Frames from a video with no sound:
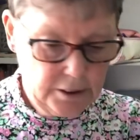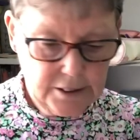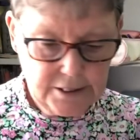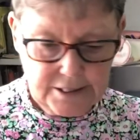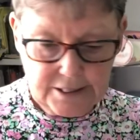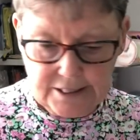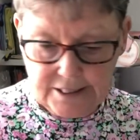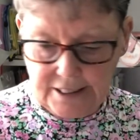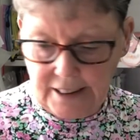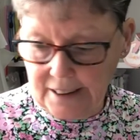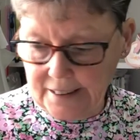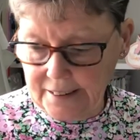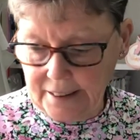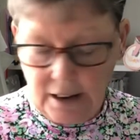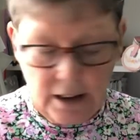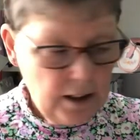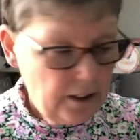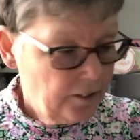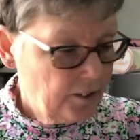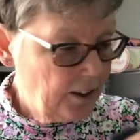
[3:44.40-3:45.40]
as I said,
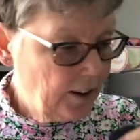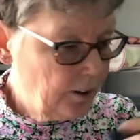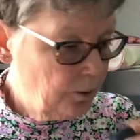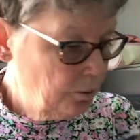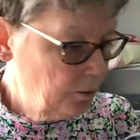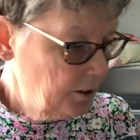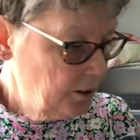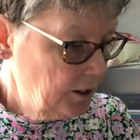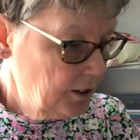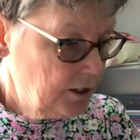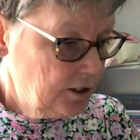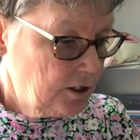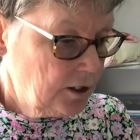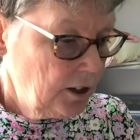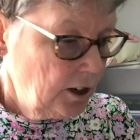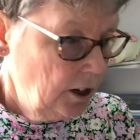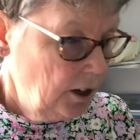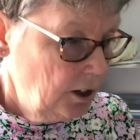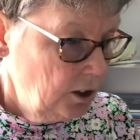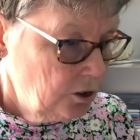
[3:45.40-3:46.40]
that was
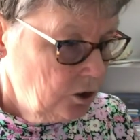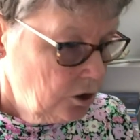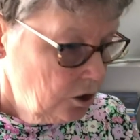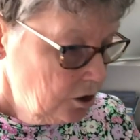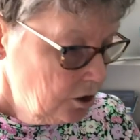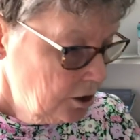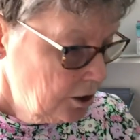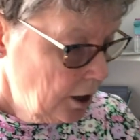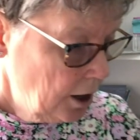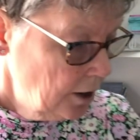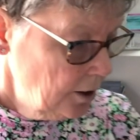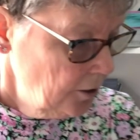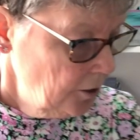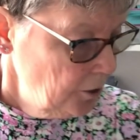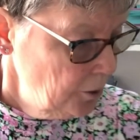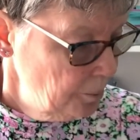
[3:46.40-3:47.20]
just the